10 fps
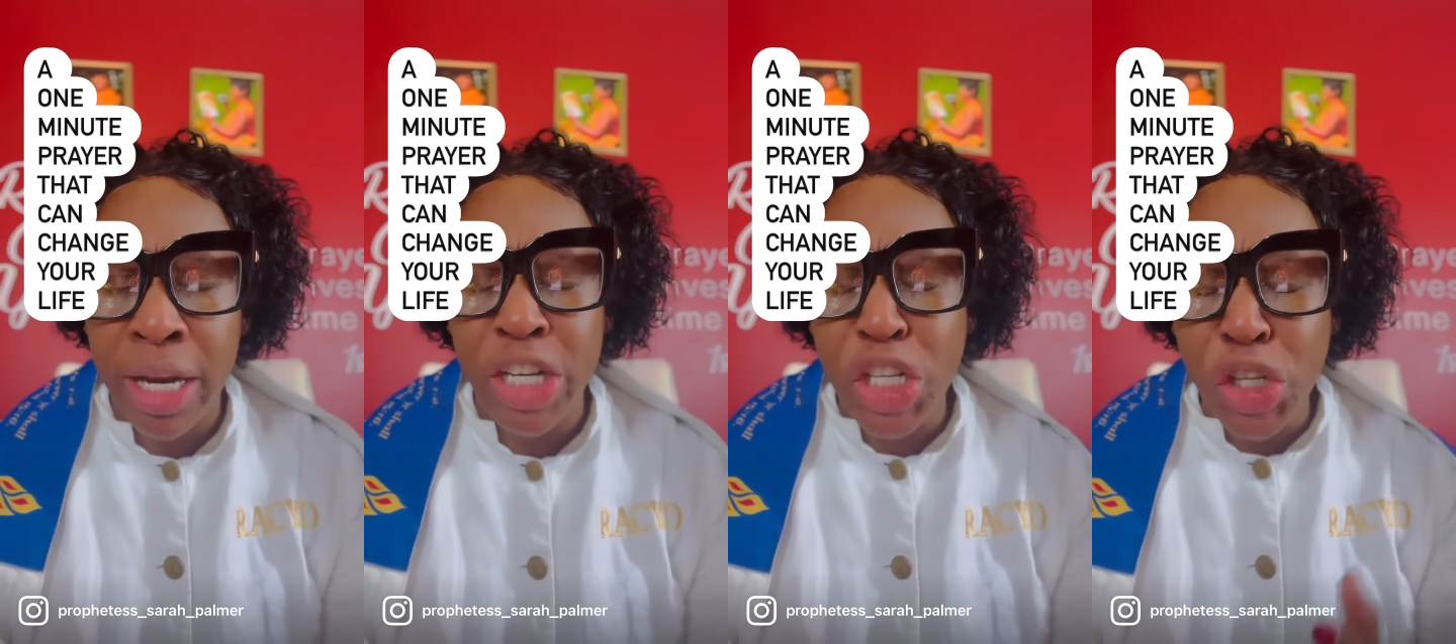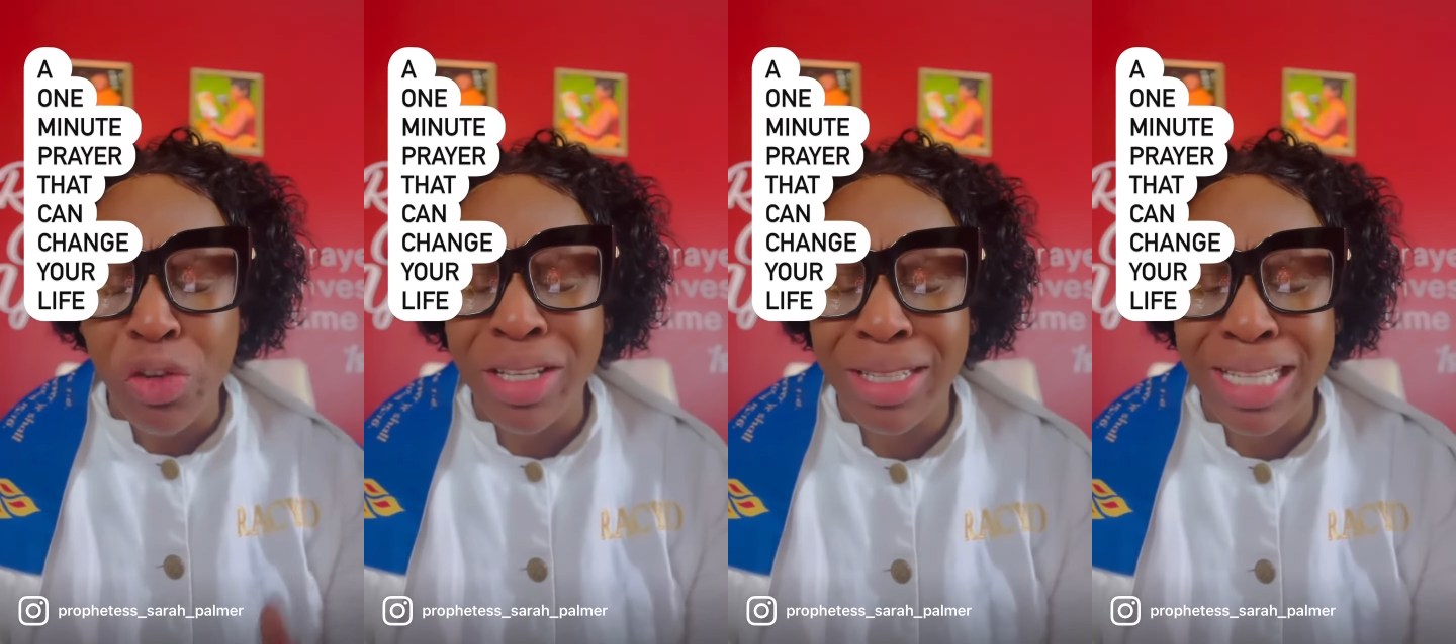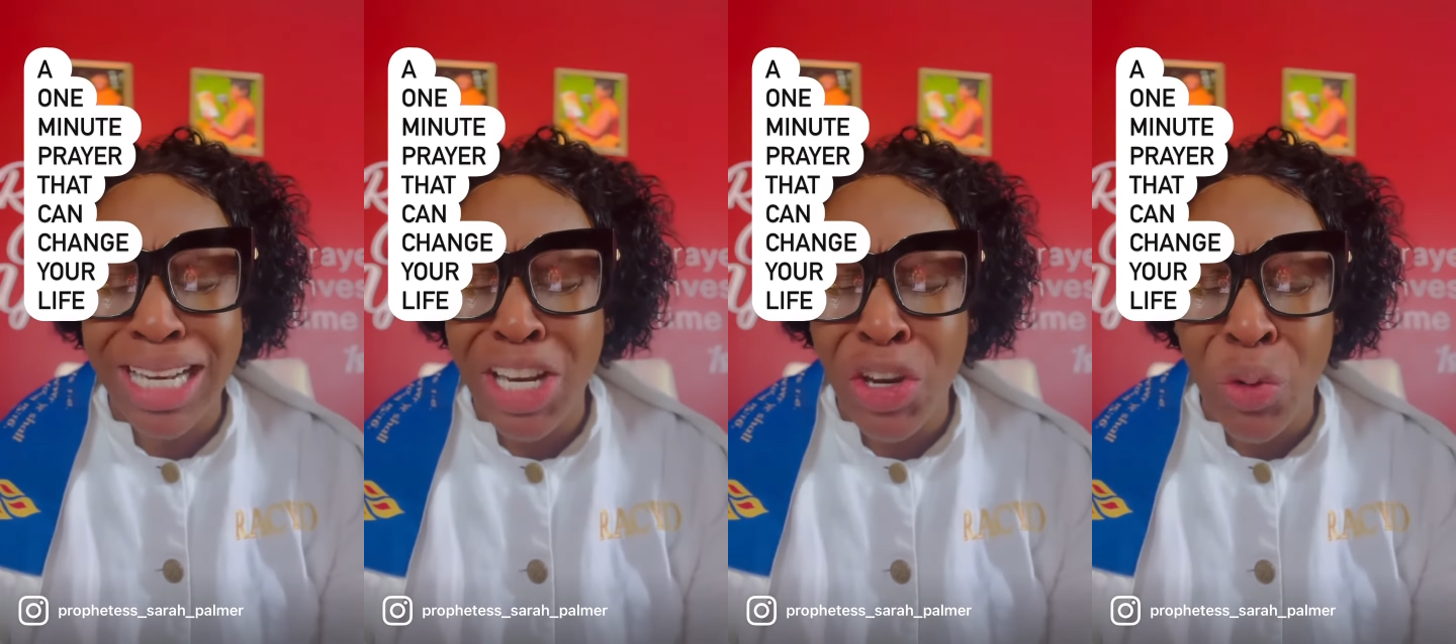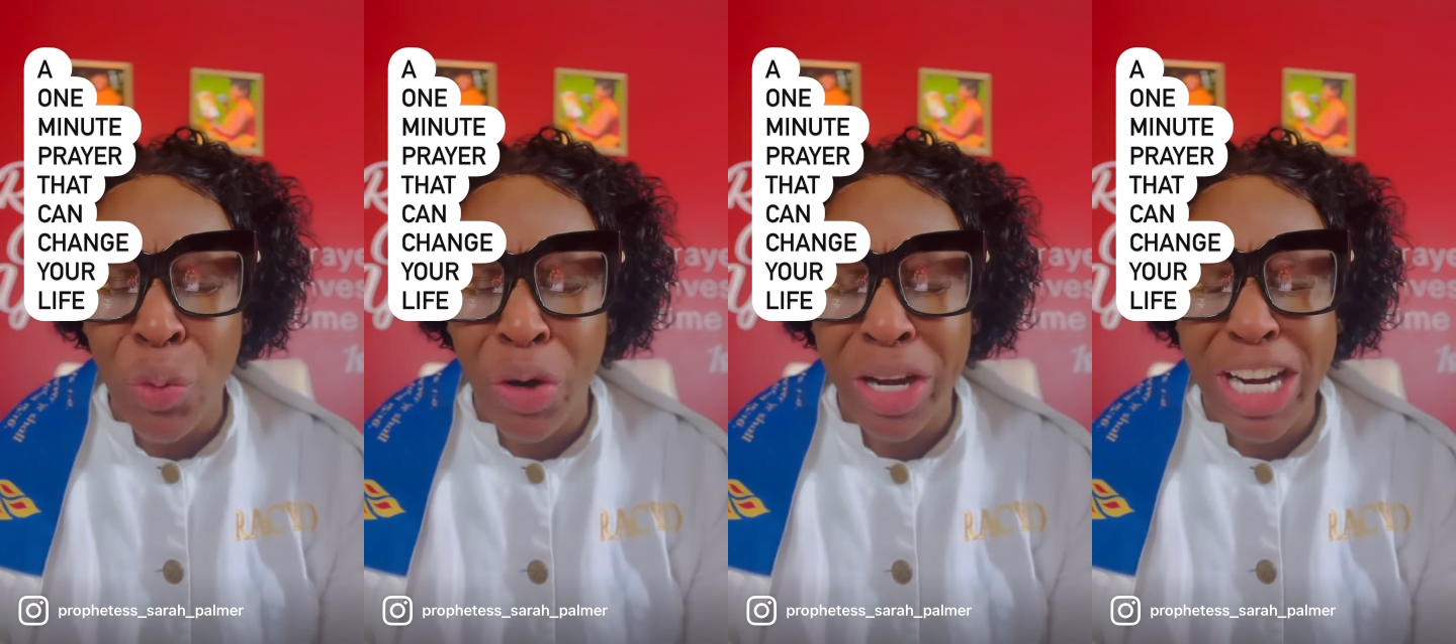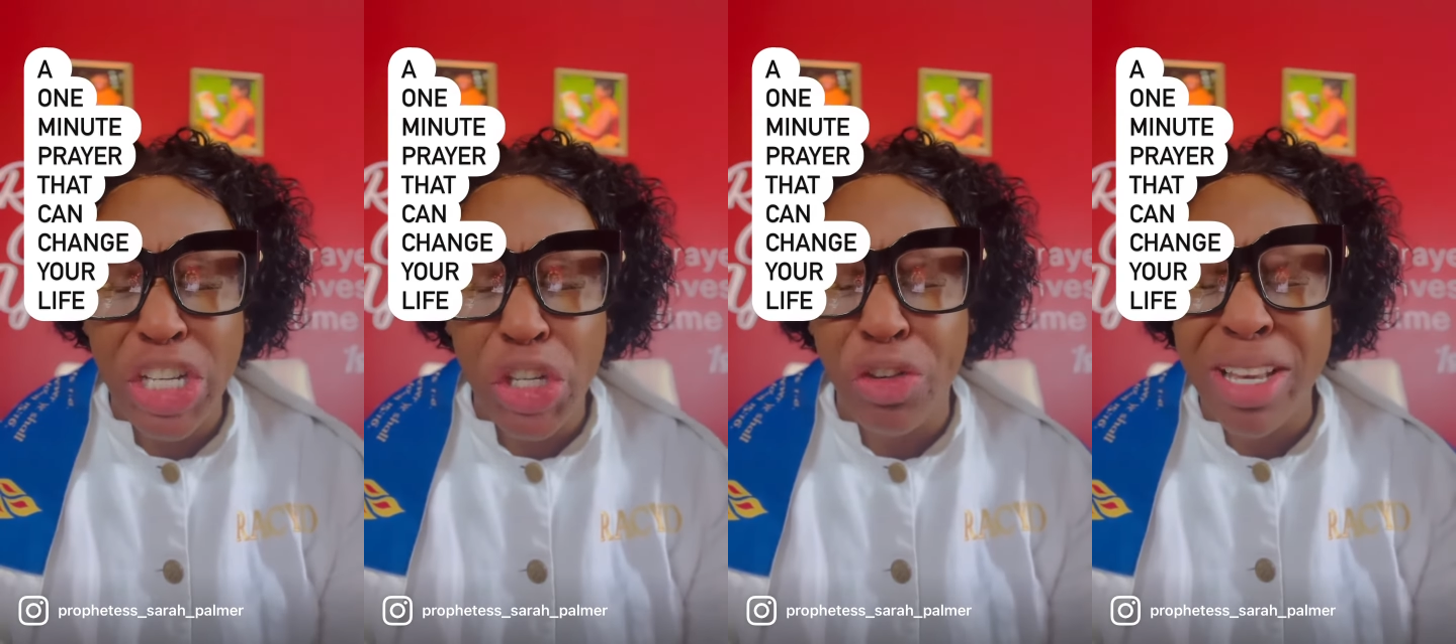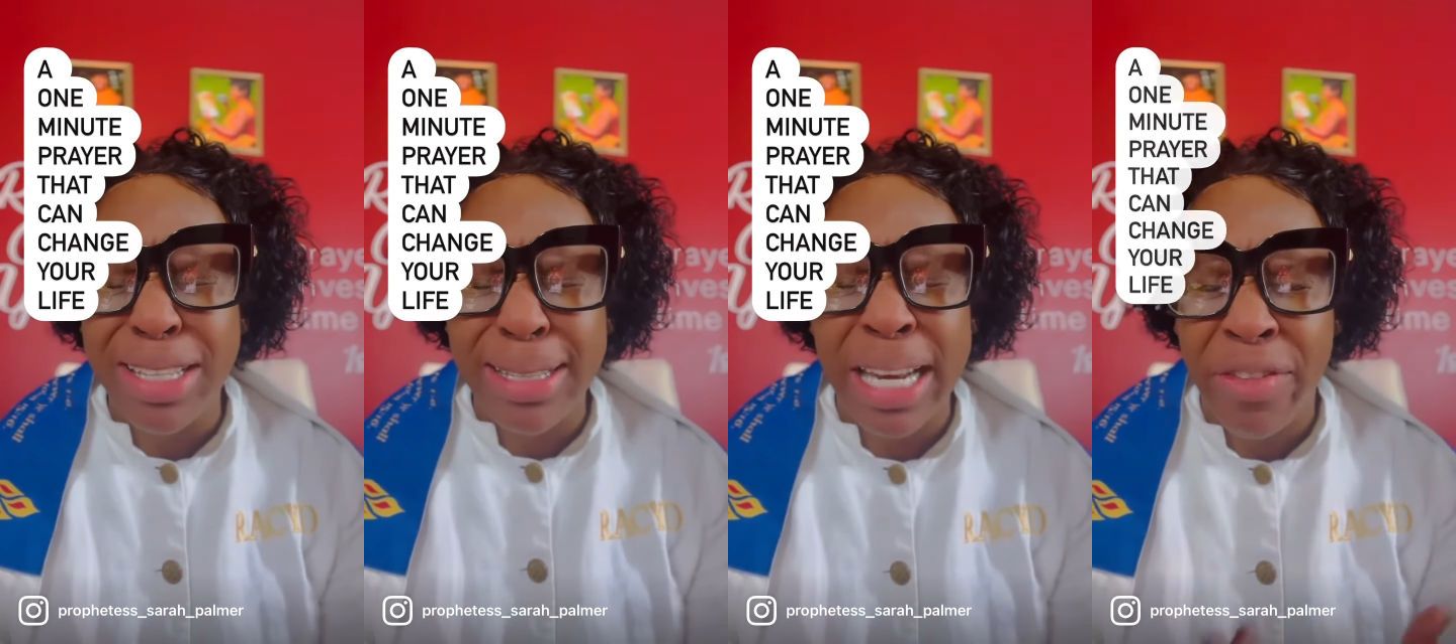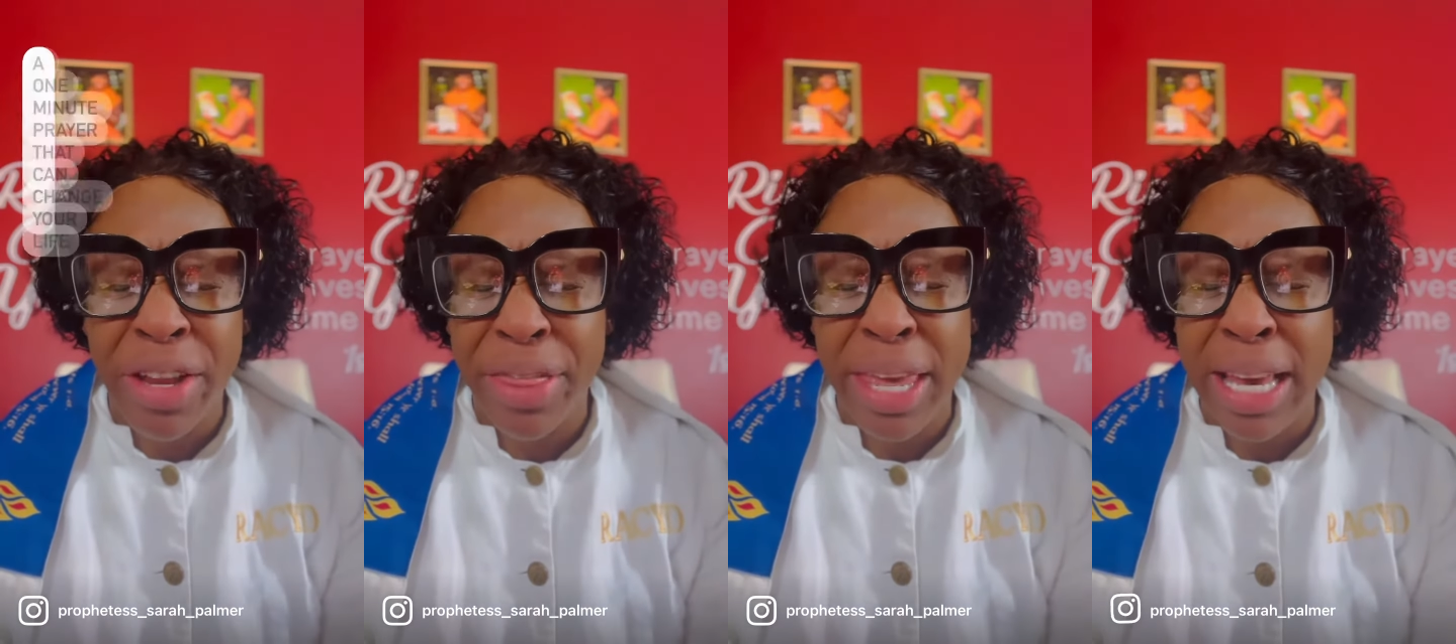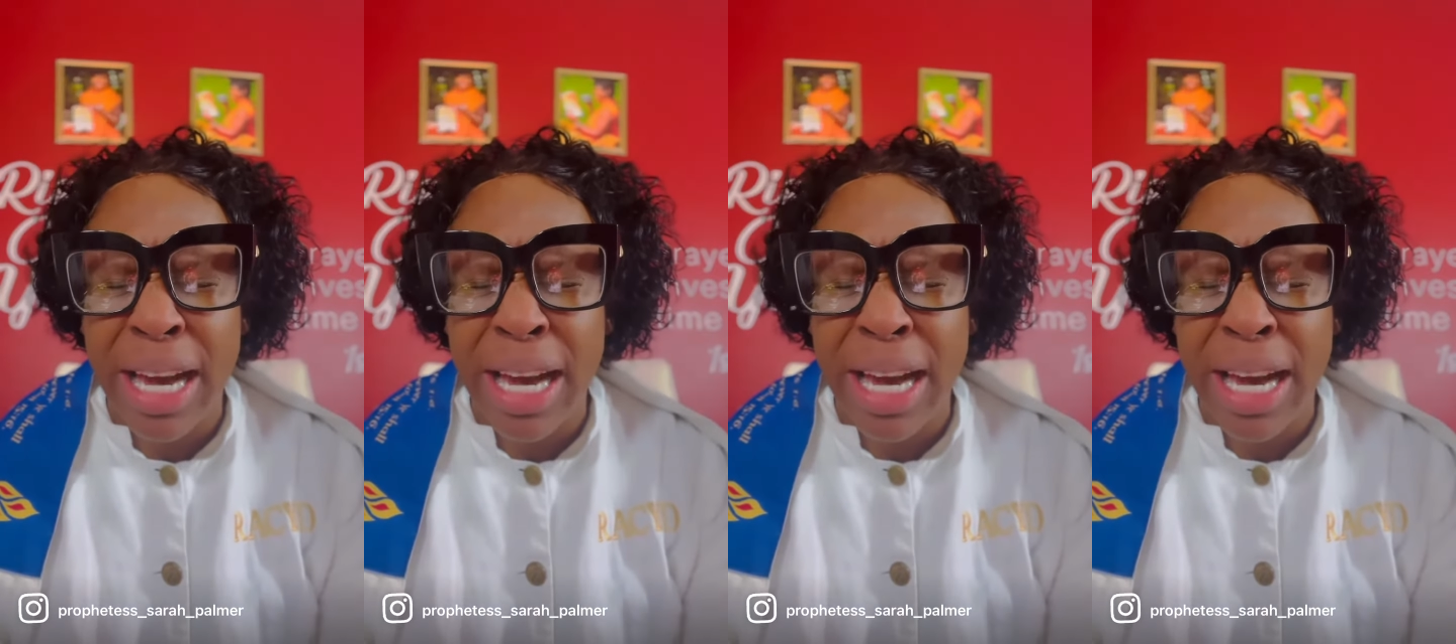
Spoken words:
trusting in your word. They're trusting everything,